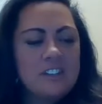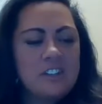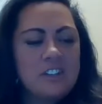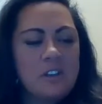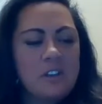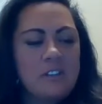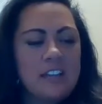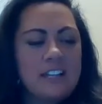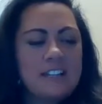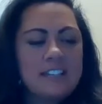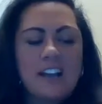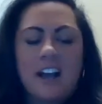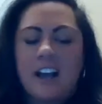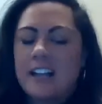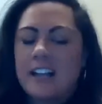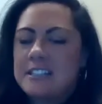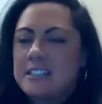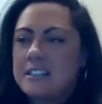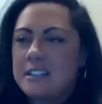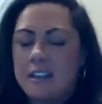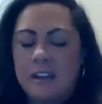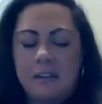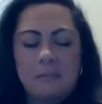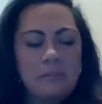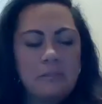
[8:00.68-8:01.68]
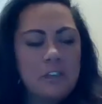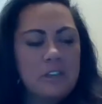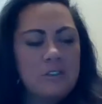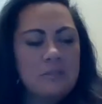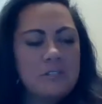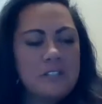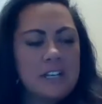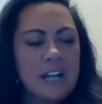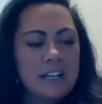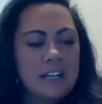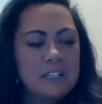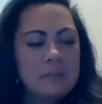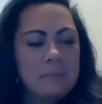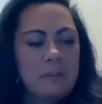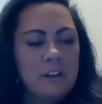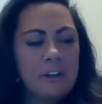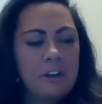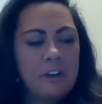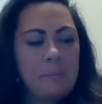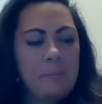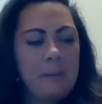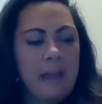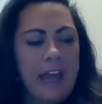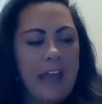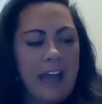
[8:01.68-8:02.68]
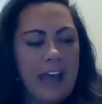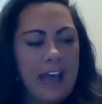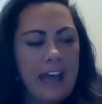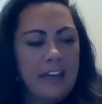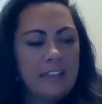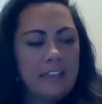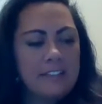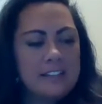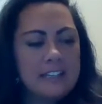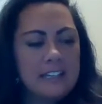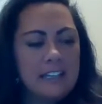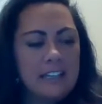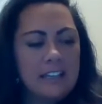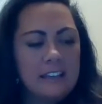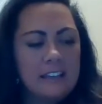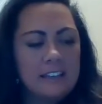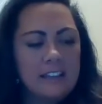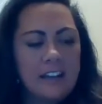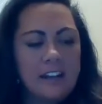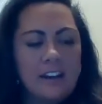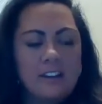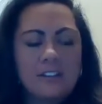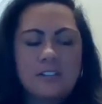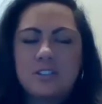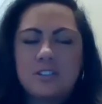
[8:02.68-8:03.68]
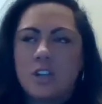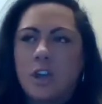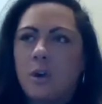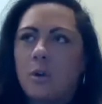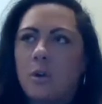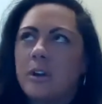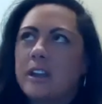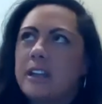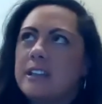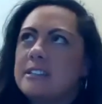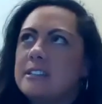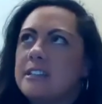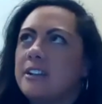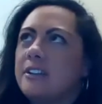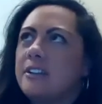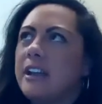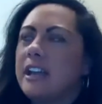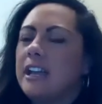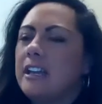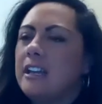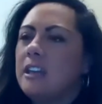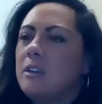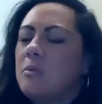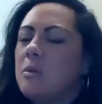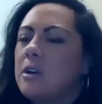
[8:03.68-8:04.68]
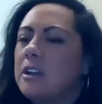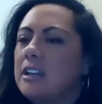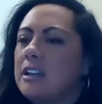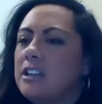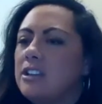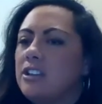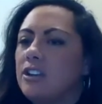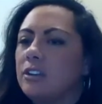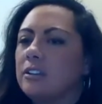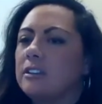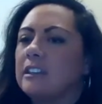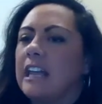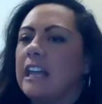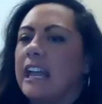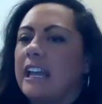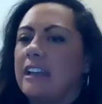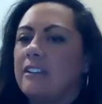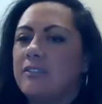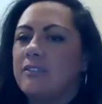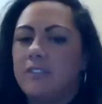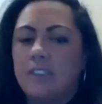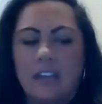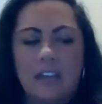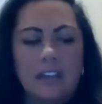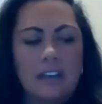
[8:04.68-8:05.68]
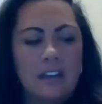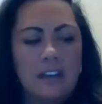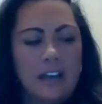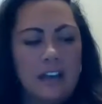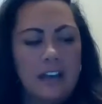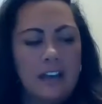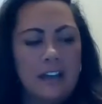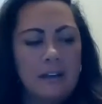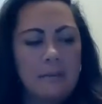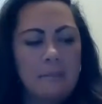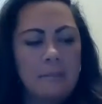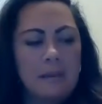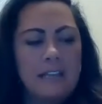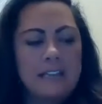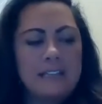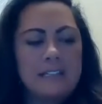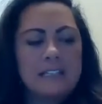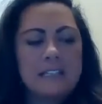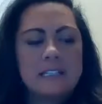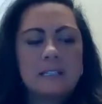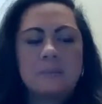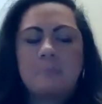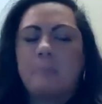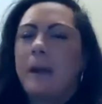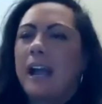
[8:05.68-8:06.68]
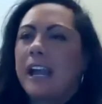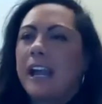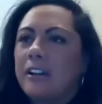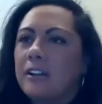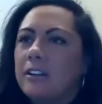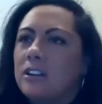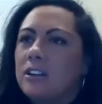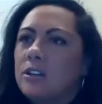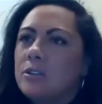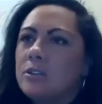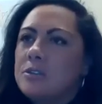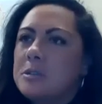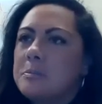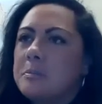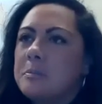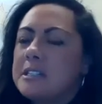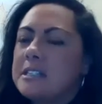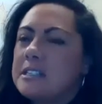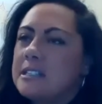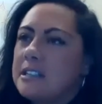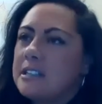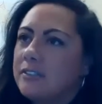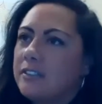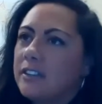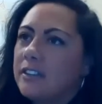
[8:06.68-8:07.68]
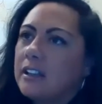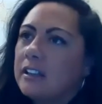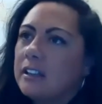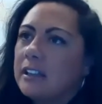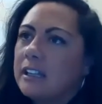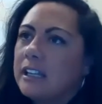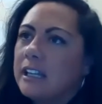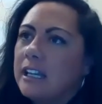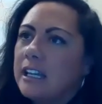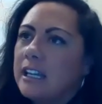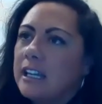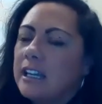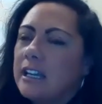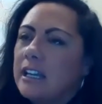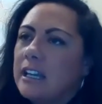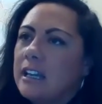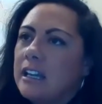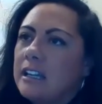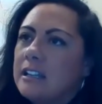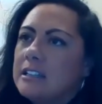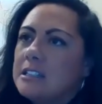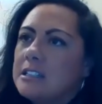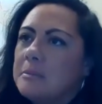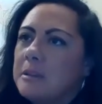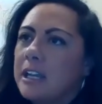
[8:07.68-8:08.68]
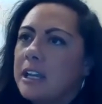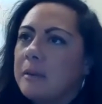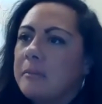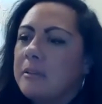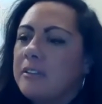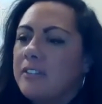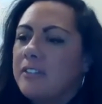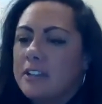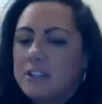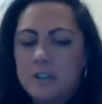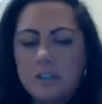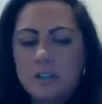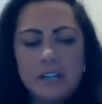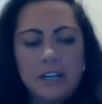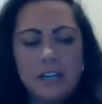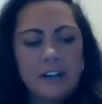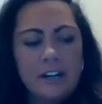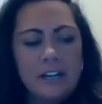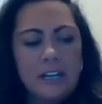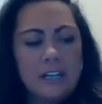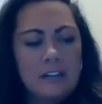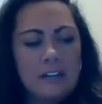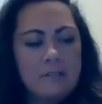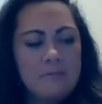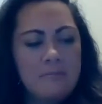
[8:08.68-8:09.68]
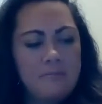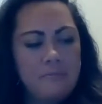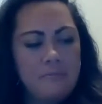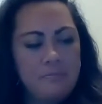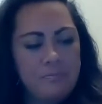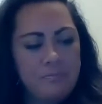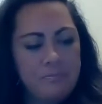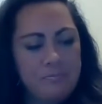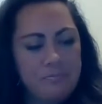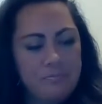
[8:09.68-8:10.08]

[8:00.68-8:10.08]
So that's awesome. You talked about your path to get there. So is there anyone in your life that inspired you specifically to become a veterinarian?